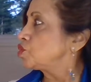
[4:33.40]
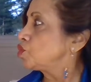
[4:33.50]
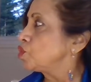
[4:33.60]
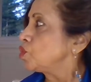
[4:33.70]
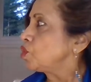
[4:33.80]

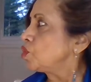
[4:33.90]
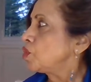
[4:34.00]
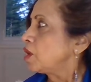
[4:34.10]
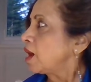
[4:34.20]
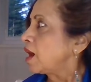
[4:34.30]
two
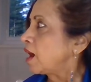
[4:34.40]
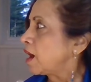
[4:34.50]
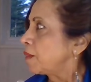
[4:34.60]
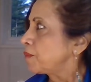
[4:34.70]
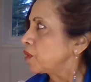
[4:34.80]

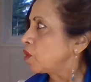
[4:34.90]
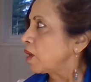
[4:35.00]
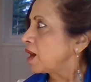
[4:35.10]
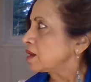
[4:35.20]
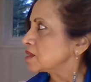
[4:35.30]
up
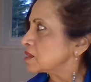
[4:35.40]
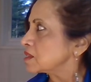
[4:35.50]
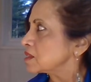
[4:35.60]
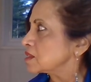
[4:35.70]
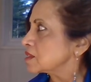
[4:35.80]
quarks